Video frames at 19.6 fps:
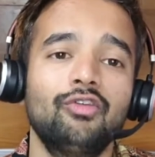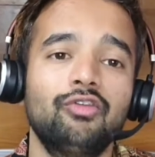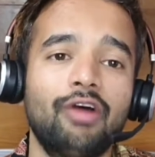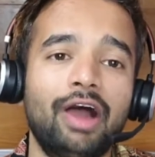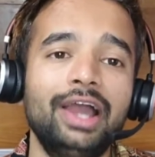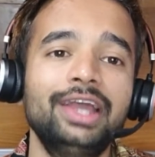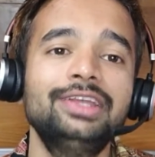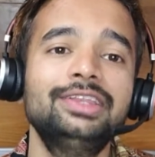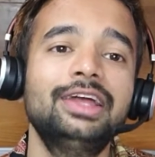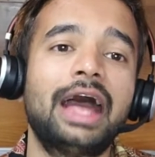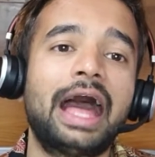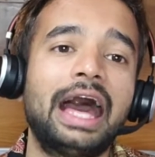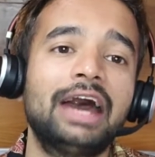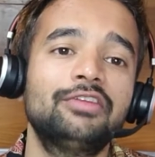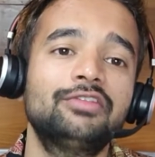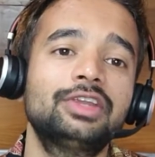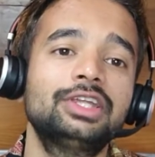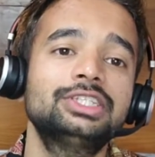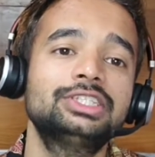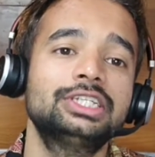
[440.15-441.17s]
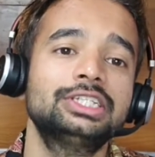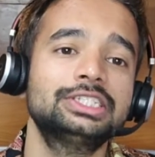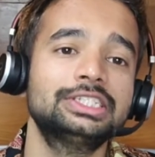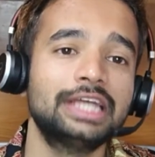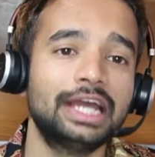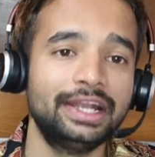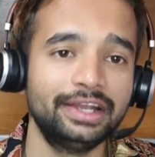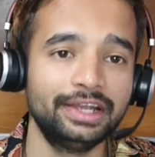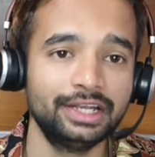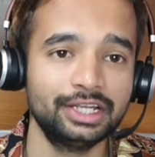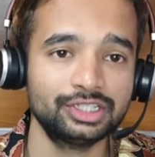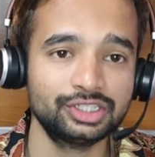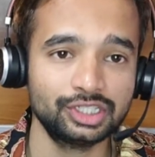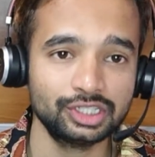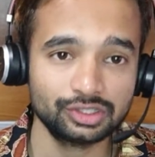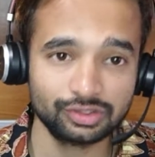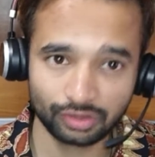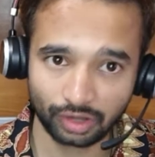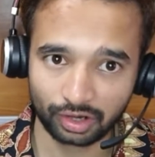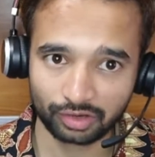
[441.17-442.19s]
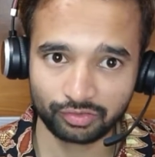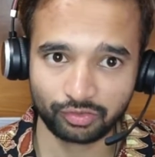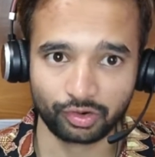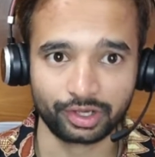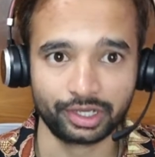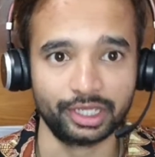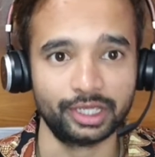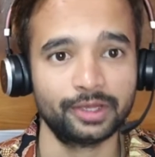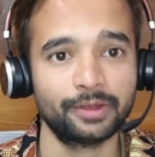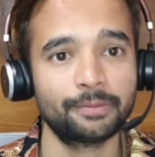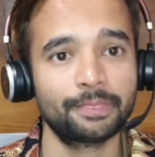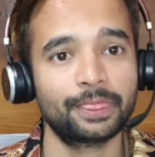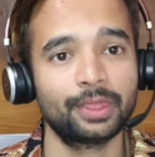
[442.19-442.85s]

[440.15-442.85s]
Why the average age in the IT industry is not 40?